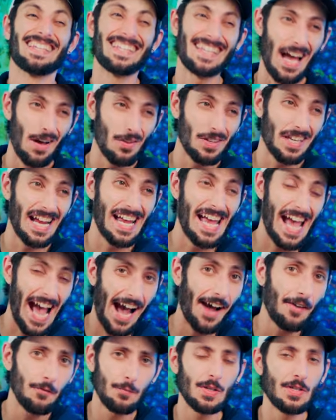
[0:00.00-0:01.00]
now that I
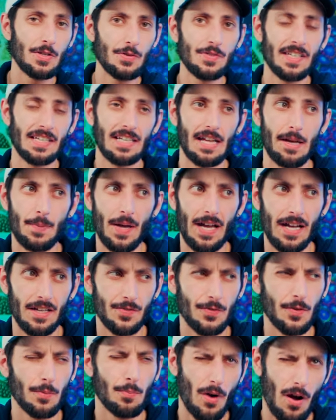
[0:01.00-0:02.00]
have been using an
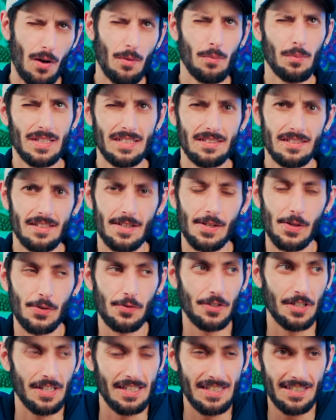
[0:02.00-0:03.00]
Apex for probably a little
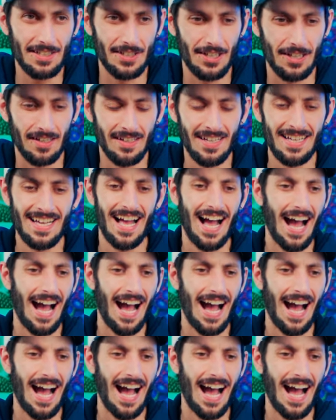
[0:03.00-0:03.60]
over a year,